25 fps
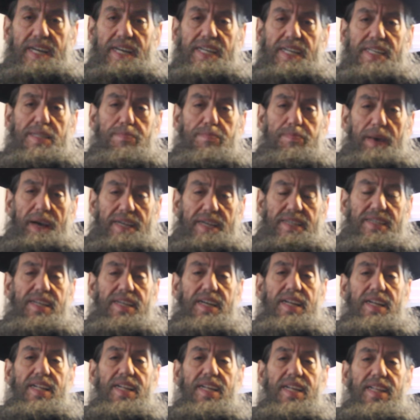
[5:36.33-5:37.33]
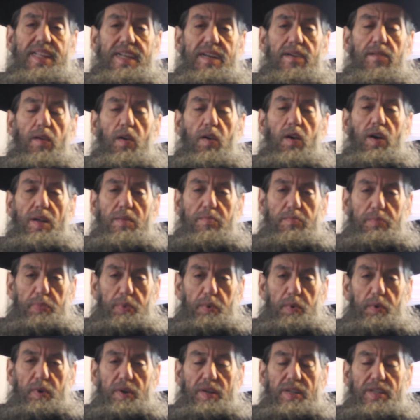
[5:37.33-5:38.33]
is basically they're on
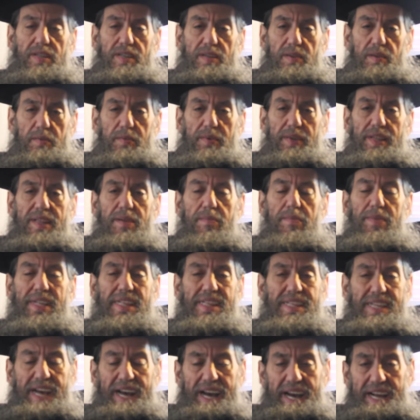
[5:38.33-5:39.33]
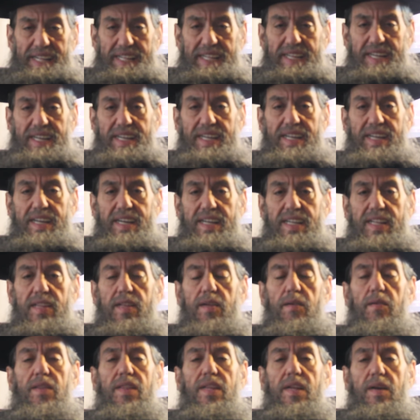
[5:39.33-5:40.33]
board with the mentality,
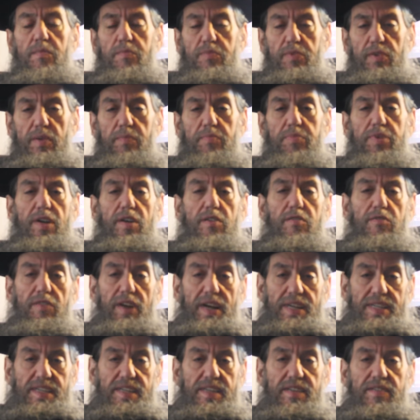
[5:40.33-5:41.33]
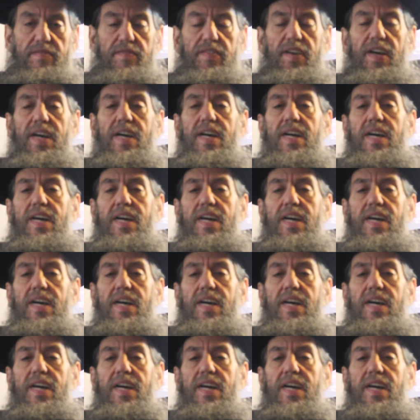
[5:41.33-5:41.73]
the liberal, progressive